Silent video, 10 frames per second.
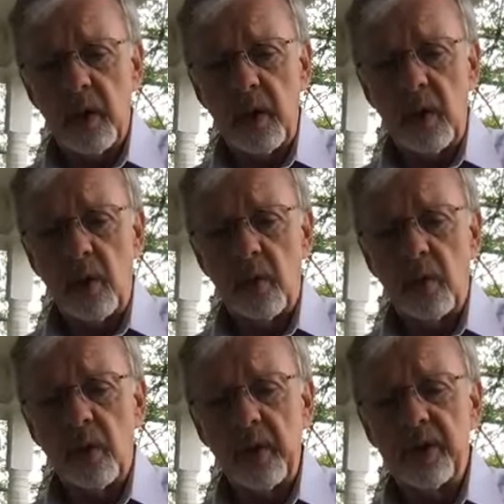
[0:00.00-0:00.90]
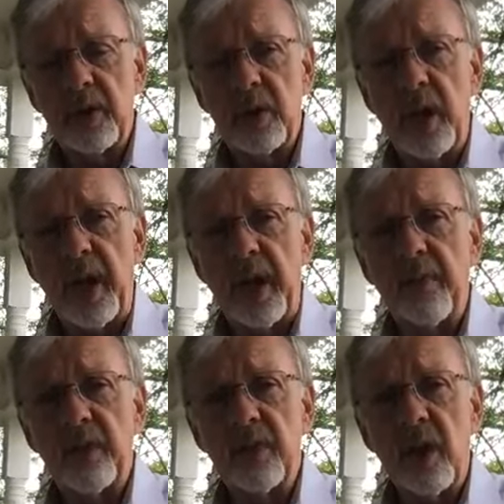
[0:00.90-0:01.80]
You know, the Christian life
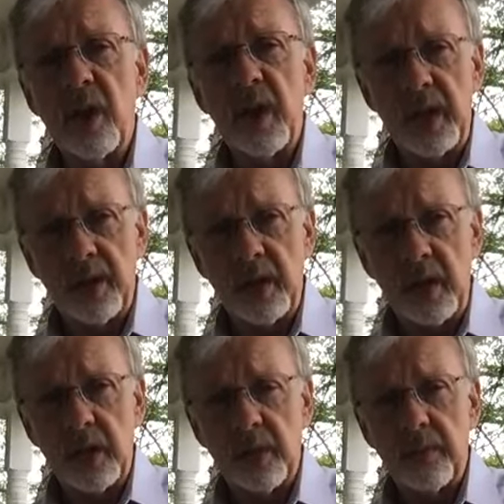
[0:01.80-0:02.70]
is not easy.